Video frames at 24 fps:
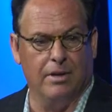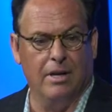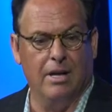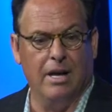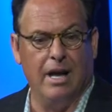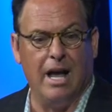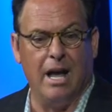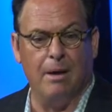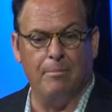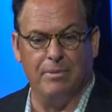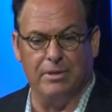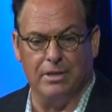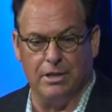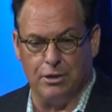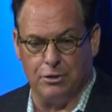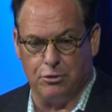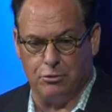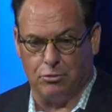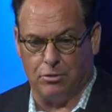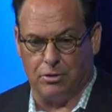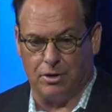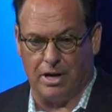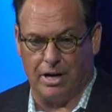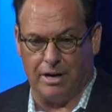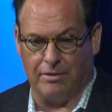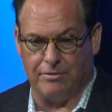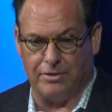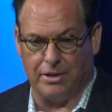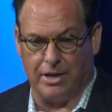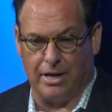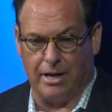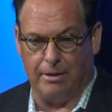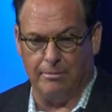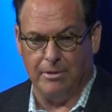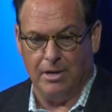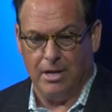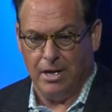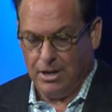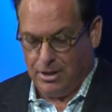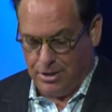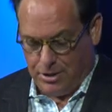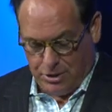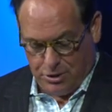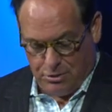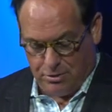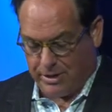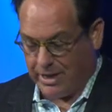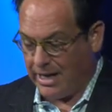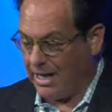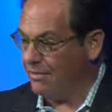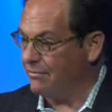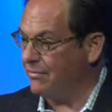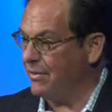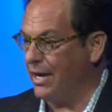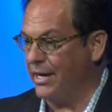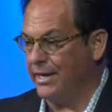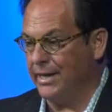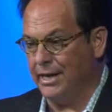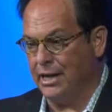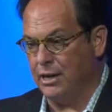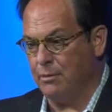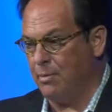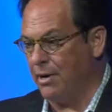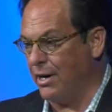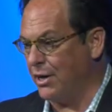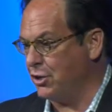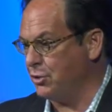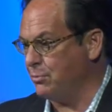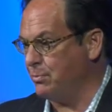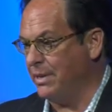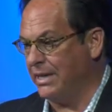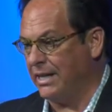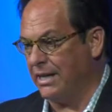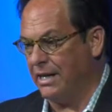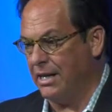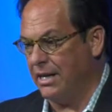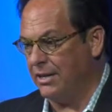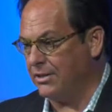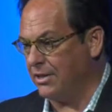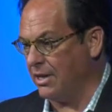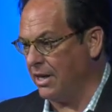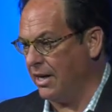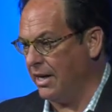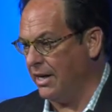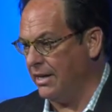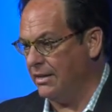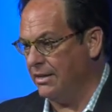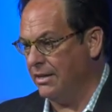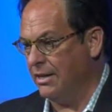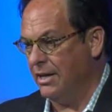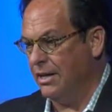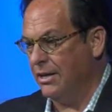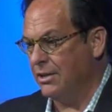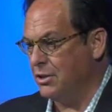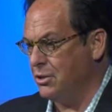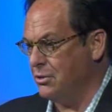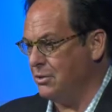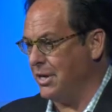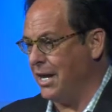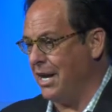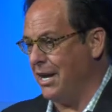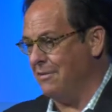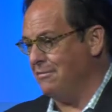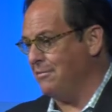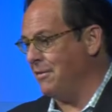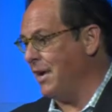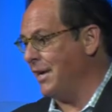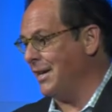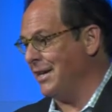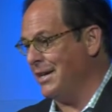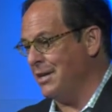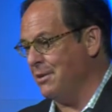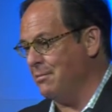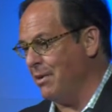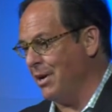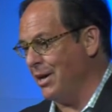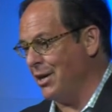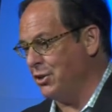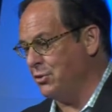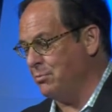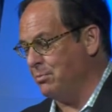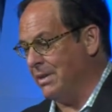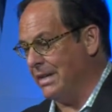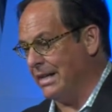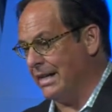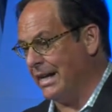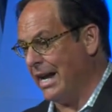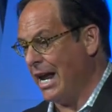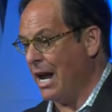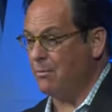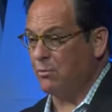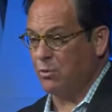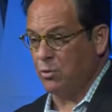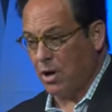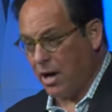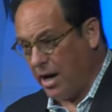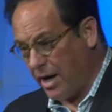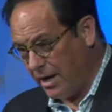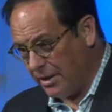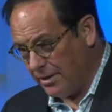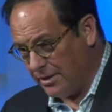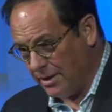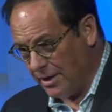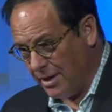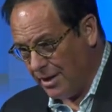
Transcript: Happened in your lifetime. You can't find anybody speaking Hittite. You can't find anybody speaking Amorite.